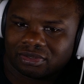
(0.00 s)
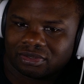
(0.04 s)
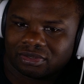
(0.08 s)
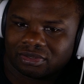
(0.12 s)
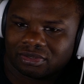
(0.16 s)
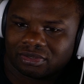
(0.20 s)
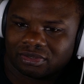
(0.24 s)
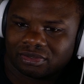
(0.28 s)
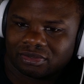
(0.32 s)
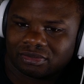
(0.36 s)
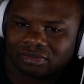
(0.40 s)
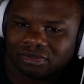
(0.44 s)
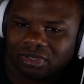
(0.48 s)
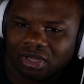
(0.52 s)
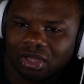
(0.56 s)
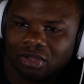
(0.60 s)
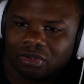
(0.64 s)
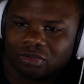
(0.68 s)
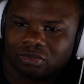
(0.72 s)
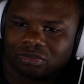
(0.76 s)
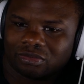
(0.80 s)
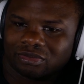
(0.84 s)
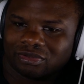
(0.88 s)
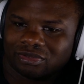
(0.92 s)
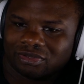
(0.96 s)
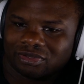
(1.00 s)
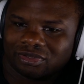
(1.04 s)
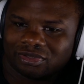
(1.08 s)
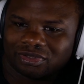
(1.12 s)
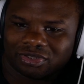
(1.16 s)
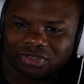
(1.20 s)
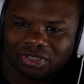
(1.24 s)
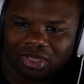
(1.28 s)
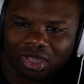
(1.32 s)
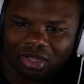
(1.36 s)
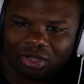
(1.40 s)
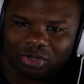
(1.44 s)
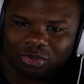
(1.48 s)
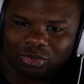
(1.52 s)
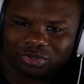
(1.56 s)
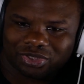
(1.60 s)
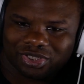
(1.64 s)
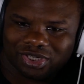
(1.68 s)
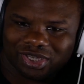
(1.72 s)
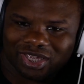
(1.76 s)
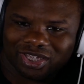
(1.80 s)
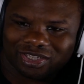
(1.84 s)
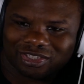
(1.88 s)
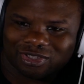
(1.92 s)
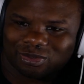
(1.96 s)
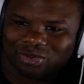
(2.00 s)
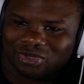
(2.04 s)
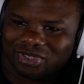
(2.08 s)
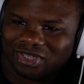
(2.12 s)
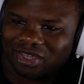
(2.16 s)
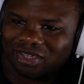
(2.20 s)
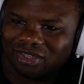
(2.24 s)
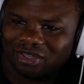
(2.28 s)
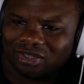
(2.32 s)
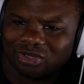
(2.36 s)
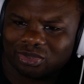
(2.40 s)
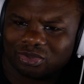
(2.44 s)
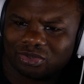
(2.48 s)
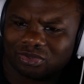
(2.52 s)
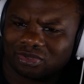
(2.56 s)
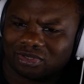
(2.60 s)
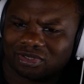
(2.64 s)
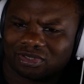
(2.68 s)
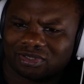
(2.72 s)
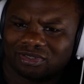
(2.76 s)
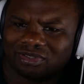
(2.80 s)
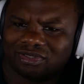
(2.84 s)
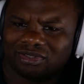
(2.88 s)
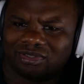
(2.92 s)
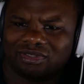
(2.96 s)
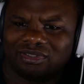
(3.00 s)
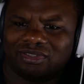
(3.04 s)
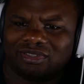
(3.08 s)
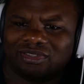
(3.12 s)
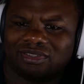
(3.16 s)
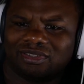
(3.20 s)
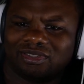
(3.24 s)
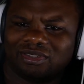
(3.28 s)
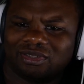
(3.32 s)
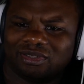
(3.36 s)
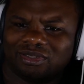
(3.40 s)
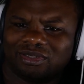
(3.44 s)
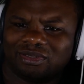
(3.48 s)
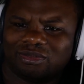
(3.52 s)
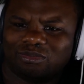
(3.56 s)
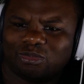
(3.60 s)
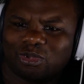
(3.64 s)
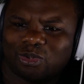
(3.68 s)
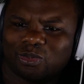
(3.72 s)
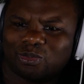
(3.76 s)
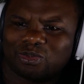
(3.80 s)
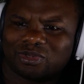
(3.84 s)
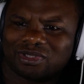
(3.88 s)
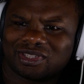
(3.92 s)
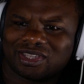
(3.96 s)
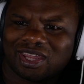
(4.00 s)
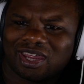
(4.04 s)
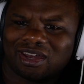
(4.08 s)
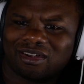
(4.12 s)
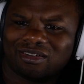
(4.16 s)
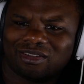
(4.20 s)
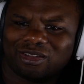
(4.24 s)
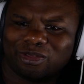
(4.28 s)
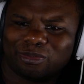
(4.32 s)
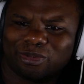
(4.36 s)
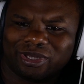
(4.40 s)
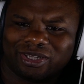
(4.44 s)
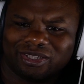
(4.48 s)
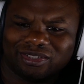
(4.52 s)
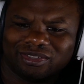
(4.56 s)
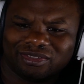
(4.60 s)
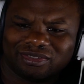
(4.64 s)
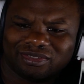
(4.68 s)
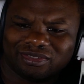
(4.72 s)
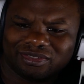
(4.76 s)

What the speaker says: Oh, yo, she got some skills. What was that all about?